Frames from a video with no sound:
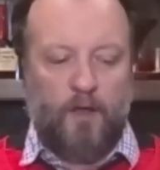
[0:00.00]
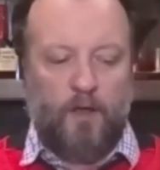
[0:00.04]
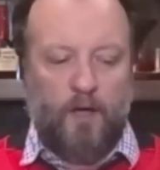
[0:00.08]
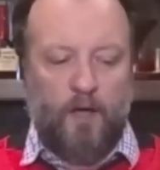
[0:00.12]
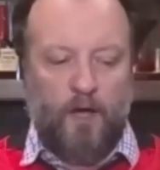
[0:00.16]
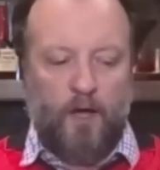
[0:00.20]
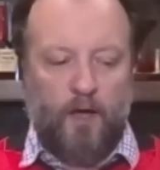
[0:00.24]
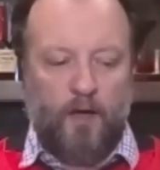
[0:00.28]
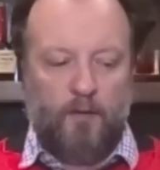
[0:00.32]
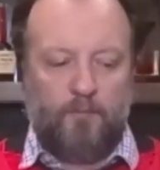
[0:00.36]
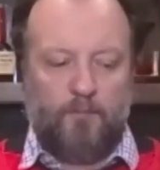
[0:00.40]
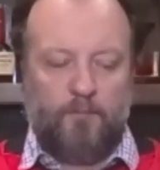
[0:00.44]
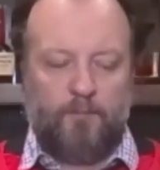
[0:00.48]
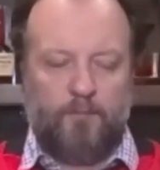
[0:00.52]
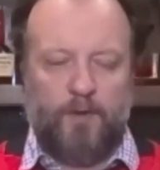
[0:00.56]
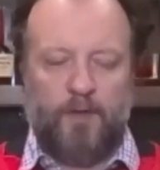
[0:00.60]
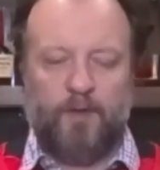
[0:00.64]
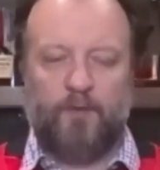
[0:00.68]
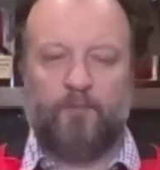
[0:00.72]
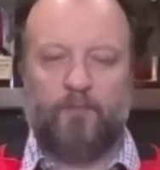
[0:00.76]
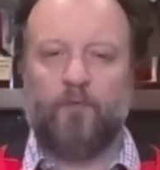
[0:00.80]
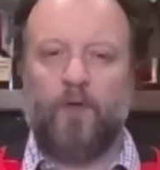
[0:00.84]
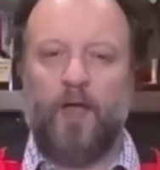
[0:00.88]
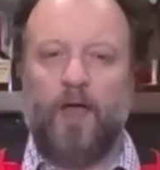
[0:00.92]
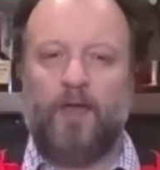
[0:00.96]

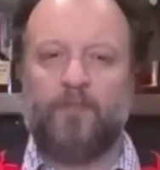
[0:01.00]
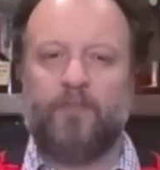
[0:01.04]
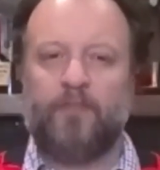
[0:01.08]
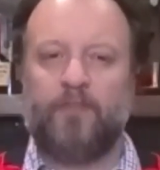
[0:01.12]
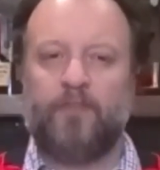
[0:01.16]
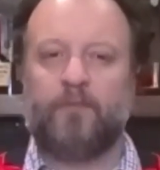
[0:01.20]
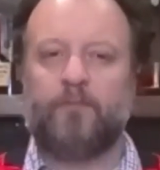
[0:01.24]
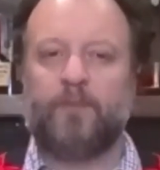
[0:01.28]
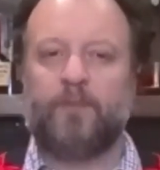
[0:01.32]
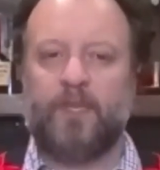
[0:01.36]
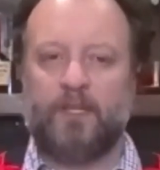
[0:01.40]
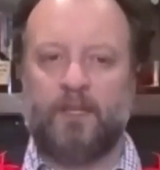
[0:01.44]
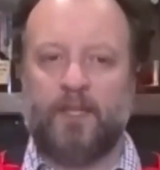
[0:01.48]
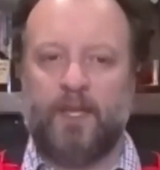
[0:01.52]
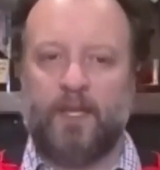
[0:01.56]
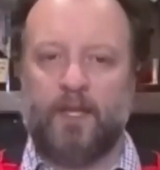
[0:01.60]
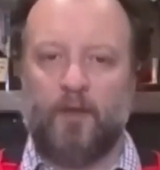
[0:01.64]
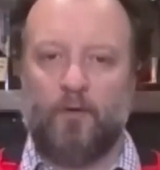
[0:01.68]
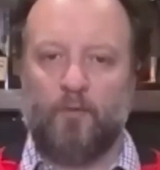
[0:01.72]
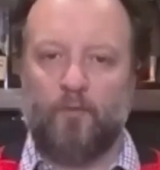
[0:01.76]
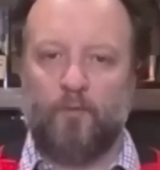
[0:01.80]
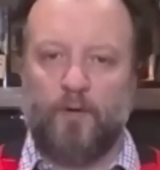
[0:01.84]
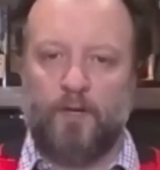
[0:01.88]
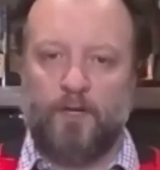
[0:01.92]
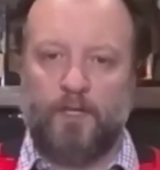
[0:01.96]
But rather than being like
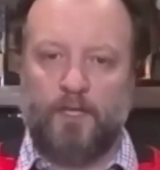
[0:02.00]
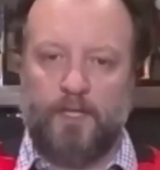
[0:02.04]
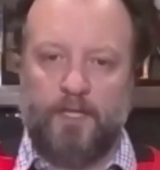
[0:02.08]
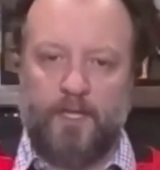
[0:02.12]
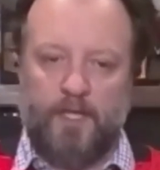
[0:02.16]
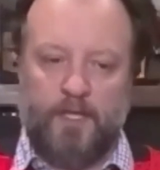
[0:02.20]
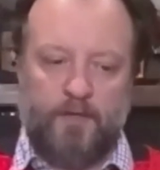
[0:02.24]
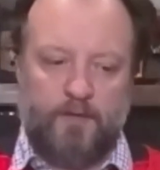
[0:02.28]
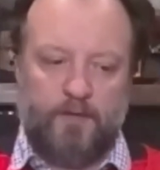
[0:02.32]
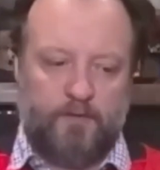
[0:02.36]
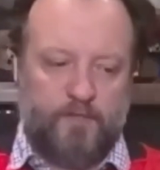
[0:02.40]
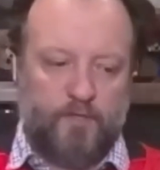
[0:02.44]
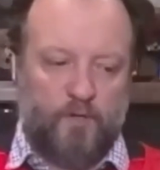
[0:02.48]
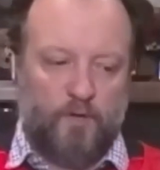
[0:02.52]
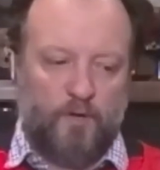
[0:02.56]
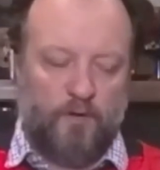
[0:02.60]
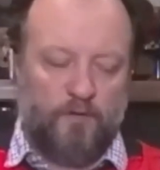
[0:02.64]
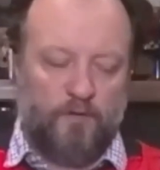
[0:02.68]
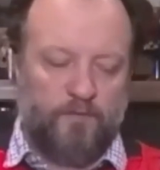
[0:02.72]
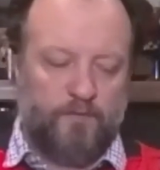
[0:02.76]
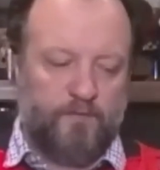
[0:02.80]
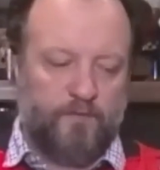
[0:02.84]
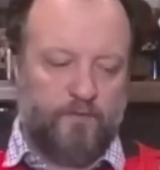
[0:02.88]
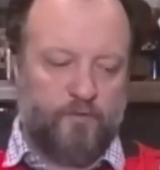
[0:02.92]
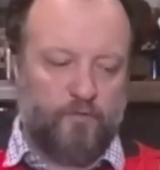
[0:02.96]
a really sort
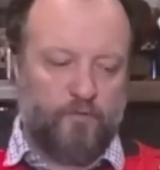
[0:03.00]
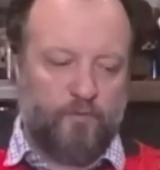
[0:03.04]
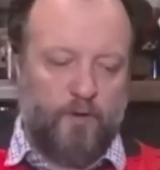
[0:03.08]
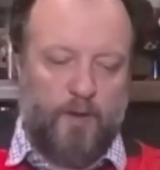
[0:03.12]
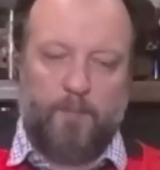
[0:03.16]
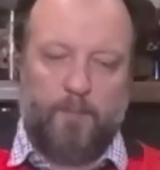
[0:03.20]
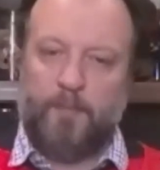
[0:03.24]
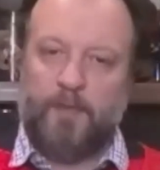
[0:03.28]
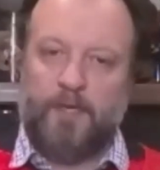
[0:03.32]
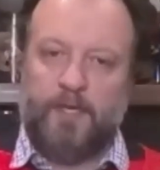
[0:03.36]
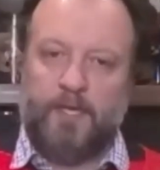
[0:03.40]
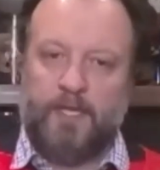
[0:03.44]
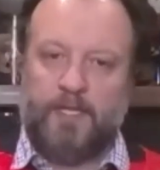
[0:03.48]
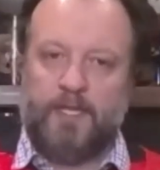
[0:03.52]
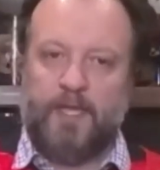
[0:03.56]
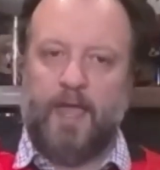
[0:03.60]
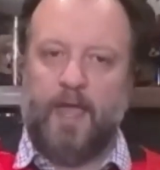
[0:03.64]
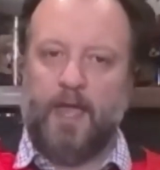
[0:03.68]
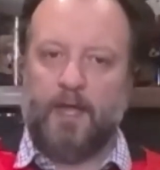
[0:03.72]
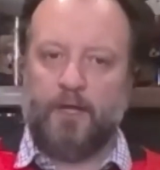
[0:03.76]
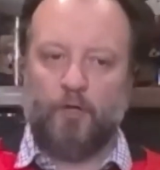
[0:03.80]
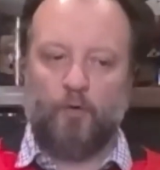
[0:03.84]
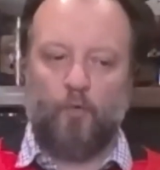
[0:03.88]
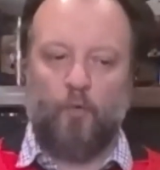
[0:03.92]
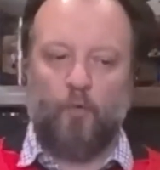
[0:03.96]
of drippy
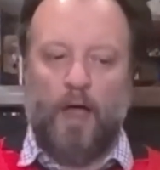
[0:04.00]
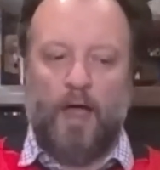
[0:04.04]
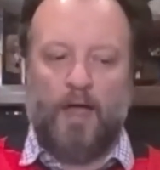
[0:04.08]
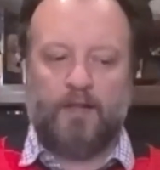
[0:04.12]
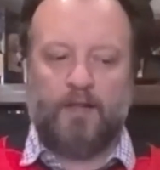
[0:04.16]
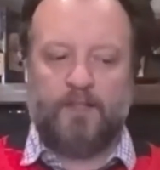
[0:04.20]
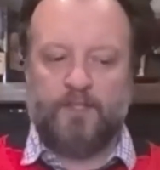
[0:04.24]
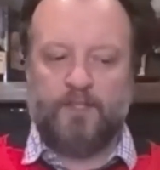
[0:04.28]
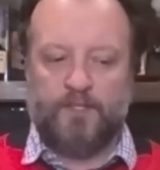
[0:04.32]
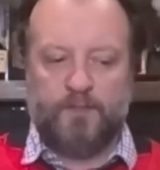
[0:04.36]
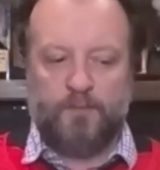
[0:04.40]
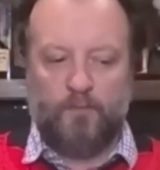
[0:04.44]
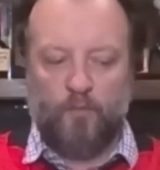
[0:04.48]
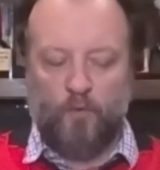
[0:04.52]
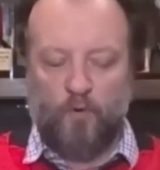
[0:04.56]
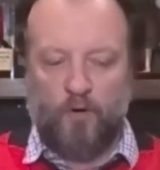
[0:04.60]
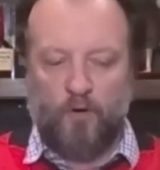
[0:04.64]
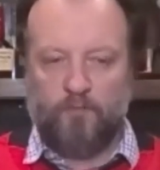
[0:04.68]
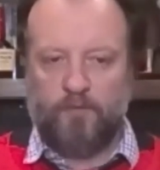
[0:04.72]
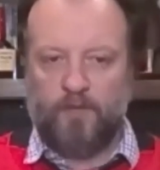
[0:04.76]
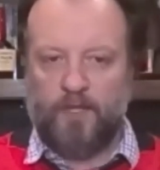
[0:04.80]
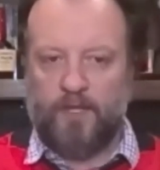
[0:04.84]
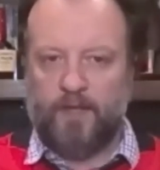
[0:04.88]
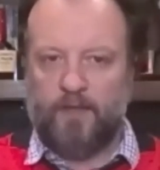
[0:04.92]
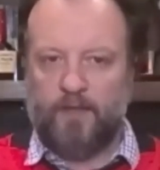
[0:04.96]
candle wax, it's more
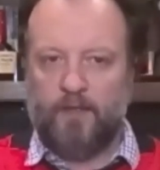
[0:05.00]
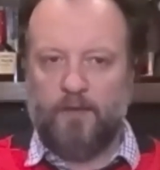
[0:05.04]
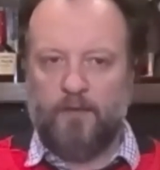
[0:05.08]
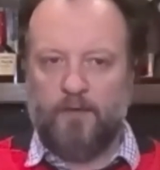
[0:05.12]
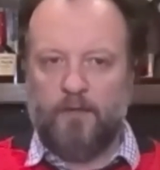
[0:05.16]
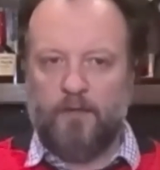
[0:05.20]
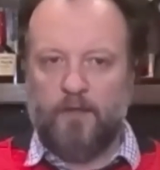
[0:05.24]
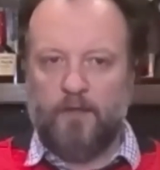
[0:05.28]
of like